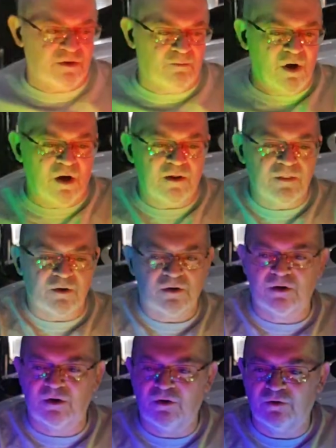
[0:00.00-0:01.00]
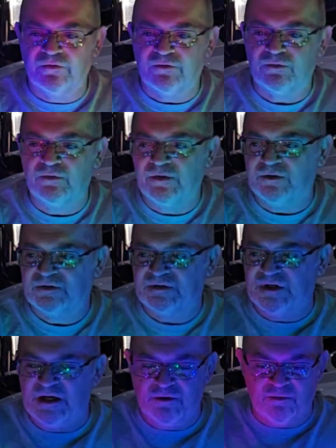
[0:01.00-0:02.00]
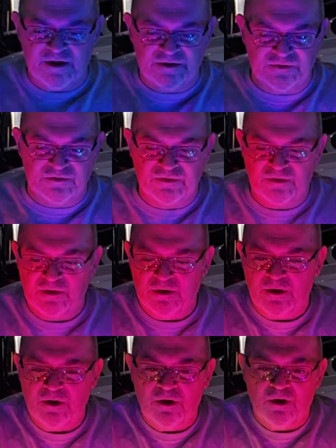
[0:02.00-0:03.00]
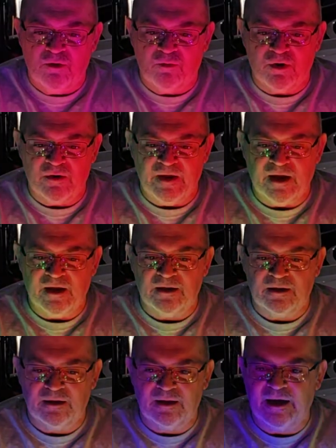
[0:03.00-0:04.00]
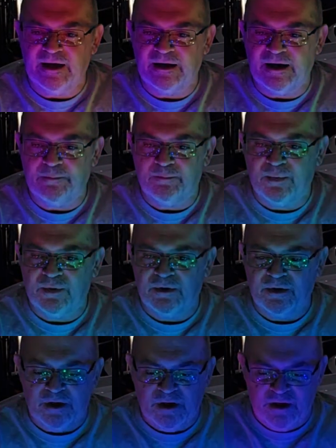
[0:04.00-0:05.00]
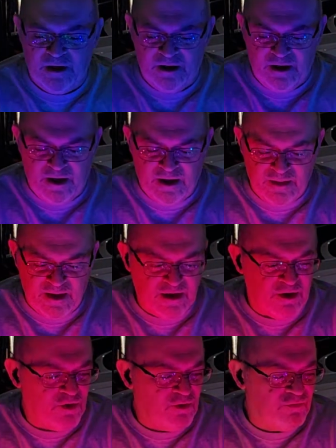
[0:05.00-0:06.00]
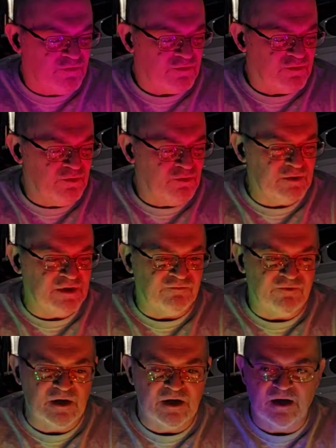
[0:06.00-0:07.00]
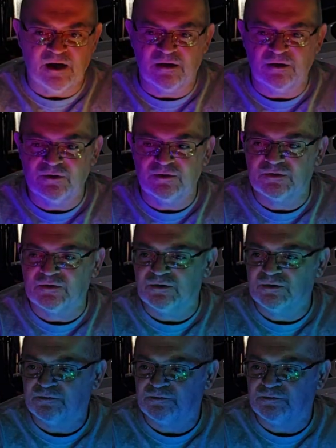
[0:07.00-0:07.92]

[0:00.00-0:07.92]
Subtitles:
them on. They're going to go through their sequence where they light up and they go through different colors.